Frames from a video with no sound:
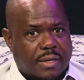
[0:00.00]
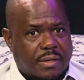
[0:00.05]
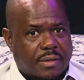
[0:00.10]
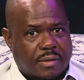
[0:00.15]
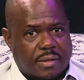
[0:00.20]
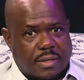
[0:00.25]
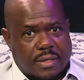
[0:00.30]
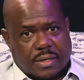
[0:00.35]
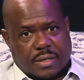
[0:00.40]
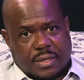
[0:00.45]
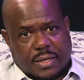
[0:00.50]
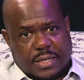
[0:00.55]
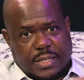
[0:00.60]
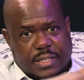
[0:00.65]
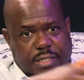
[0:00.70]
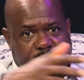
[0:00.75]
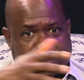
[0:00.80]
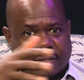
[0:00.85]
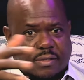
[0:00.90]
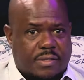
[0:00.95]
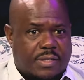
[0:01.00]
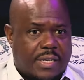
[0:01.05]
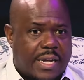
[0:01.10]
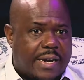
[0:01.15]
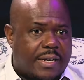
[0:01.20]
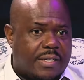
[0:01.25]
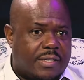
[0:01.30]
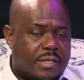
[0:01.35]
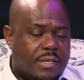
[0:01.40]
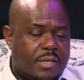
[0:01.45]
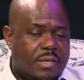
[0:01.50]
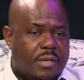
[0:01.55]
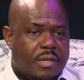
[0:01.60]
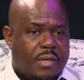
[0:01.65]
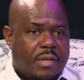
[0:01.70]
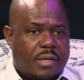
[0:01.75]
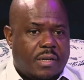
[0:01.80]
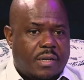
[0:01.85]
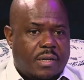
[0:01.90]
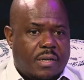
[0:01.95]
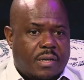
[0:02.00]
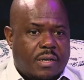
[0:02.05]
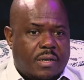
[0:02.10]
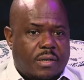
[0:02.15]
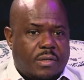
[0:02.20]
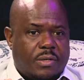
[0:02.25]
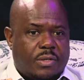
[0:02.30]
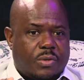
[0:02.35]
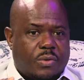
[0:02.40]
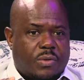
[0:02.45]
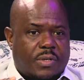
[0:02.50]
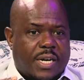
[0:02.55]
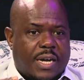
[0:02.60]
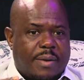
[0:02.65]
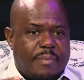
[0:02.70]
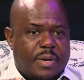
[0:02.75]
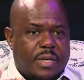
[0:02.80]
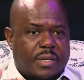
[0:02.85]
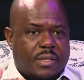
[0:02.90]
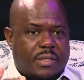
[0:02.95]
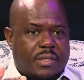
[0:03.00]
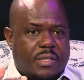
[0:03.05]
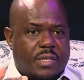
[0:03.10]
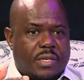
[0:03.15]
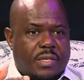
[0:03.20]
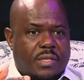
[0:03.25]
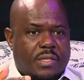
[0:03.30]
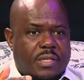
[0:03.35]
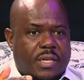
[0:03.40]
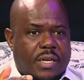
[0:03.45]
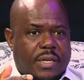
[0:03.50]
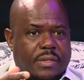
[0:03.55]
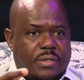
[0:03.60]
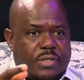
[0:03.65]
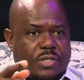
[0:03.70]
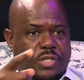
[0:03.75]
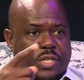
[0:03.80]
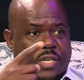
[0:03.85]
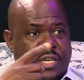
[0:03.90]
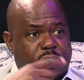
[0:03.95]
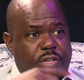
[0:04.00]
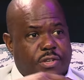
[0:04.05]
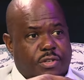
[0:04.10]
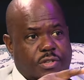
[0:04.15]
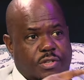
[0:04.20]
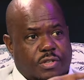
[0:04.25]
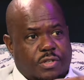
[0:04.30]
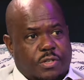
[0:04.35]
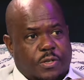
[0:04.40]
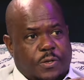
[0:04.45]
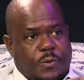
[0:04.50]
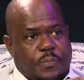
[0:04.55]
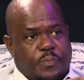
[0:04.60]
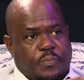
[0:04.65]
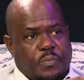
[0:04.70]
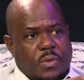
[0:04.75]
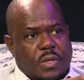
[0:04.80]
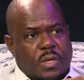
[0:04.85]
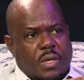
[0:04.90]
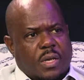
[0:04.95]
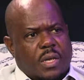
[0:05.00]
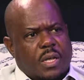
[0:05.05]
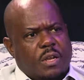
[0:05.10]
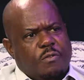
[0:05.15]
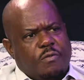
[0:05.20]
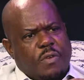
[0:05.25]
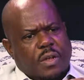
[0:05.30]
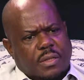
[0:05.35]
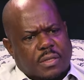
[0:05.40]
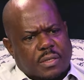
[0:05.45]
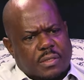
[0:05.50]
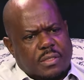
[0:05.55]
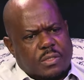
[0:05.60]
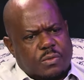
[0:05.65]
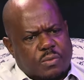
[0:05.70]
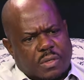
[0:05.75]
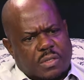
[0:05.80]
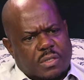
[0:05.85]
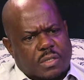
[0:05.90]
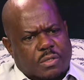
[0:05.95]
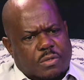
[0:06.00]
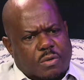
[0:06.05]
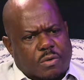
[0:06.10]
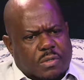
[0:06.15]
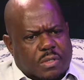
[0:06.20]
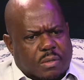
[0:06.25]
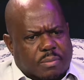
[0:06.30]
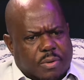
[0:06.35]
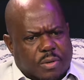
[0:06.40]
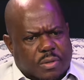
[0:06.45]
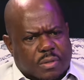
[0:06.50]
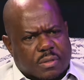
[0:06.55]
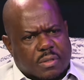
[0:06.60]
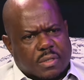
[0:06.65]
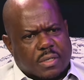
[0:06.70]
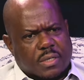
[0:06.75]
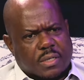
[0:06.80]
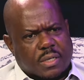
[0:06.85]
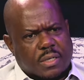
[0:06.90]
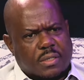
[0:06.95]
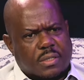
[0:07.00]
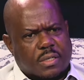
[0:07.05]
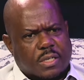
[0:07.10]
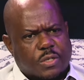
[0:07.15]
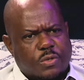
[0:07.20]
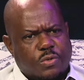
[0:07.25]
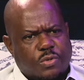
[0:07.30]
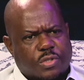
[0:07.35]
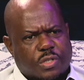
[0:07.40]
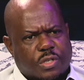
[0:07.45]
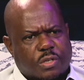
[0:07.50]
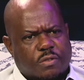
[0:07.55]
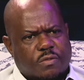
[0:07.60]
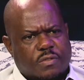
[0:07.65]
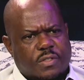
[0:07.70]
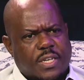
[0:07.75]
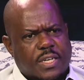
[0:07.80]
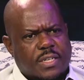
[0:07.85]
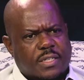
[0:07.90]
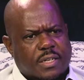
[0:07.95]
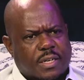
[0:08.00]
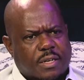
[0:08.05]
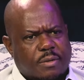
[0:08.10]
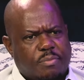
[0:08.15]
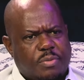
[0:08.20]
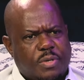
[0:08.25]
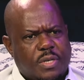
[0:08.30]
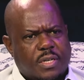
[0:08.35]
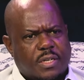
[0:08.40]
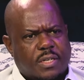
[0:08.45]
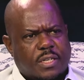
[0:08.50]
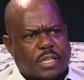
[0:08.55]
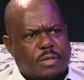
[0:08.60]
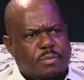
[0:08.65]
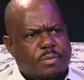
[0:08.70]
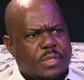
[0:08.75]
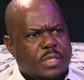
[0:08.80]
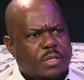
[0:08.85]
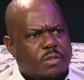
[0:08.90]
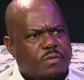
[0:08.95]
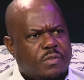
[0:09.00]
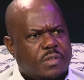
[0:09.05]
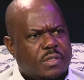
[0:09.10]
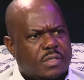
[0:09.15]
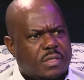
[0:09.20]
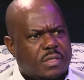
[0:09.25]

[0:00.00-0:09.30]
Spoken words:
in the religious sector to come and teach and change. In fact, this is what he talks about, the great delusion of Satan appearing himself